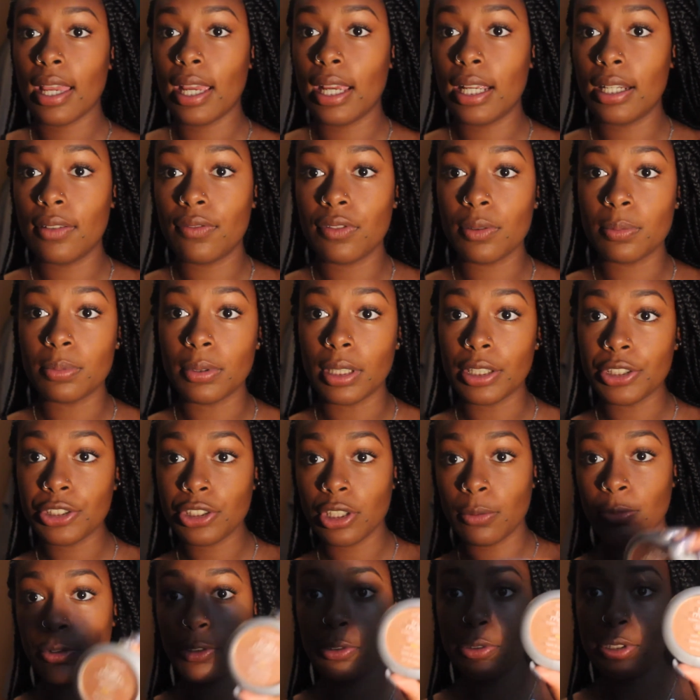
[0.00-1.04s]
And for blush,
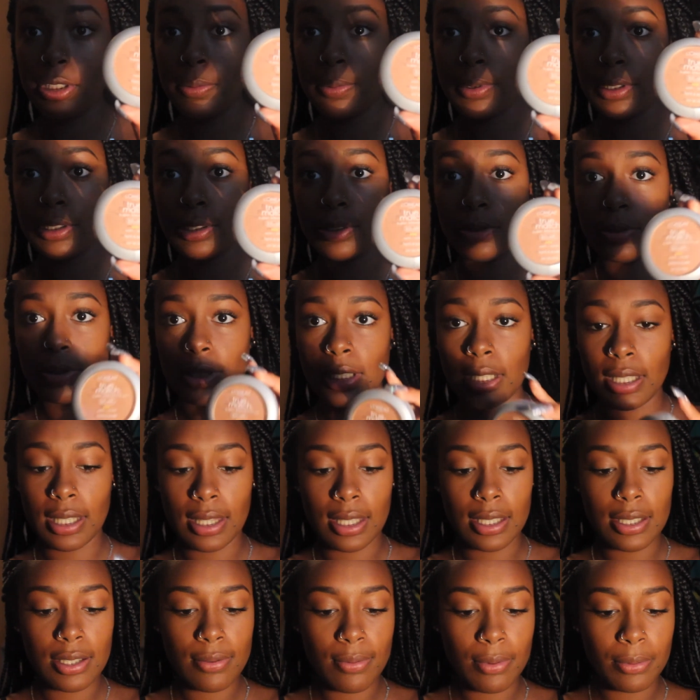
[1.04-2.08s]
I'm going to be using
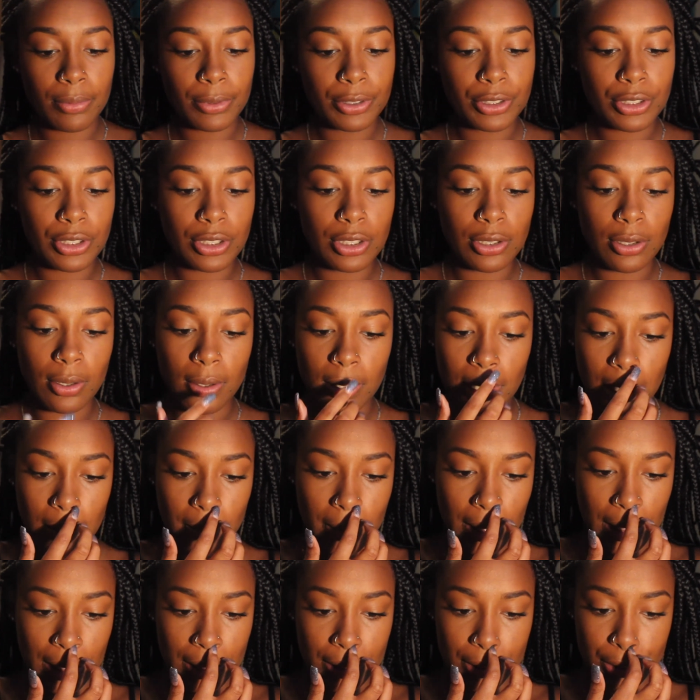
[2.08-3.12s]
this one, which is L'Oreal
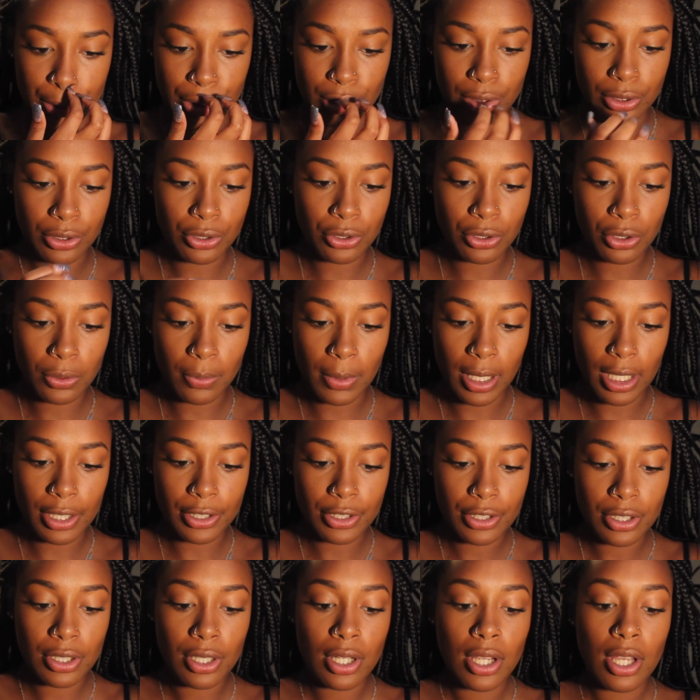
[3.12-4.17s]
Paris True
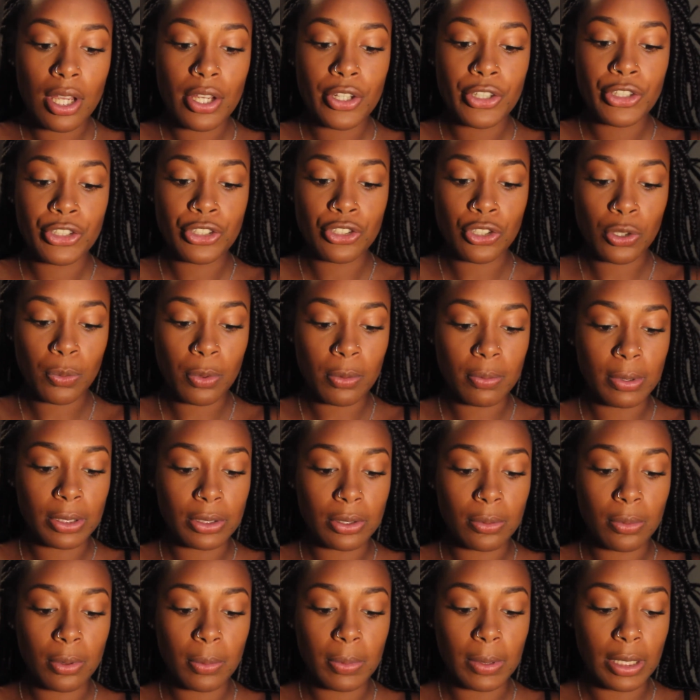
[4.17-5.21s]
Match Super
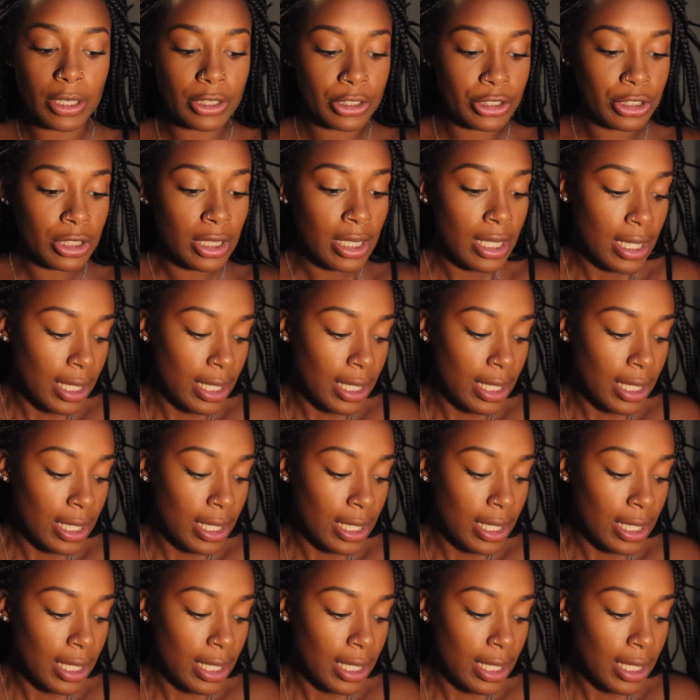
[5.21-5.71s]
Blendable Blush.